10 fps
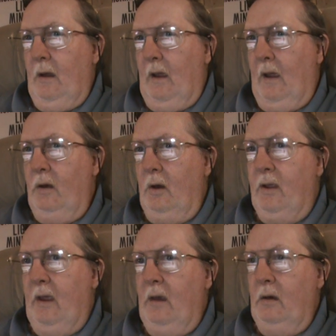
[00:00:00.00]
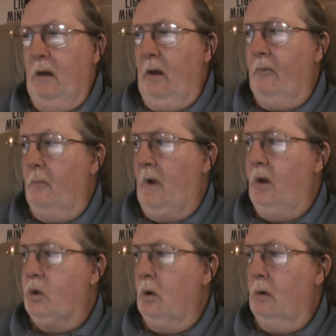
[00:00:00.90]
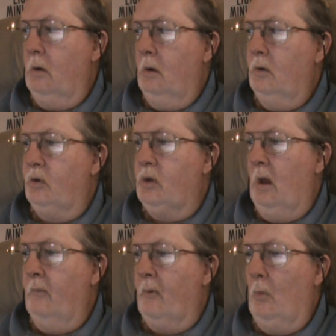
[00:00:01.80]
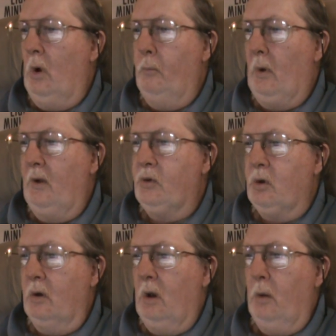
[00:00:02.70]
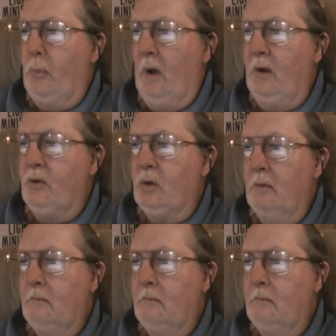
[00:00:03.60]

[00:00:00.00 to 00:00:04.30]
And to get information sent from one place to another place